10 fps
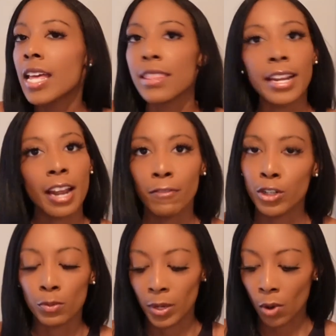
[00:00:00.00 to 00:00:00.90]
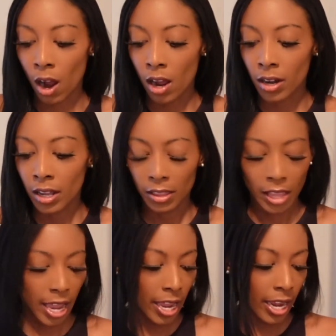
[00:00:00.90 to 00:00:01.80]
they never do me wrong,
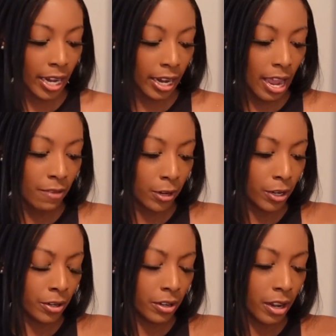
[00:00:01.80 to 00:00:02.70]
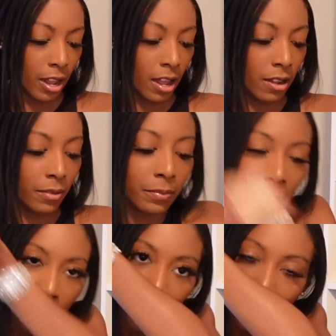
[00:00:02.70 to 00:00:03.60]
like ever. Um,
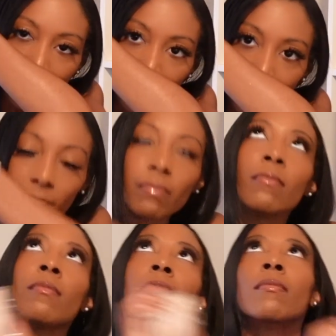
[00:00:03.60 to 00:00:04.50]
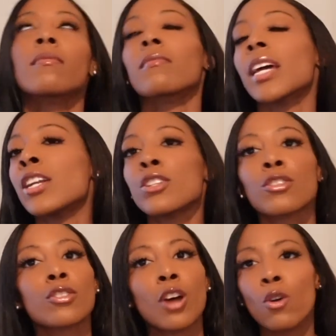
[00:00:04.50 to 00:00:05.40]
mm, it is
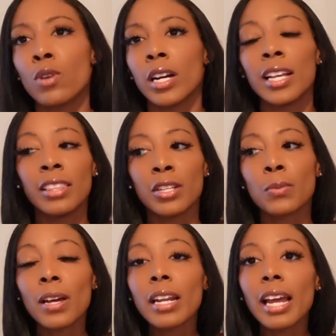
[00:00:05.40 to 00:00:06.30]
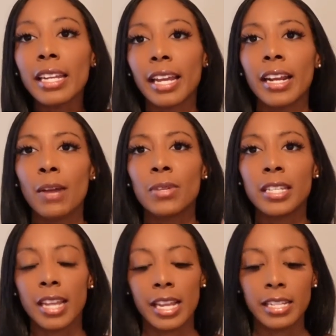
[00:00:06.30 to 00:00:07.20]
so good. This one, again, I would
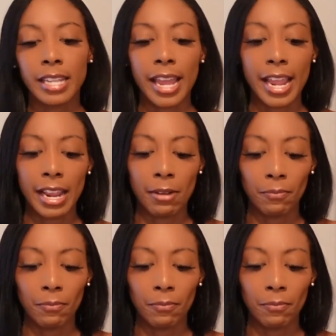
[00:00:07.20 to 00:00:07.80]
say is a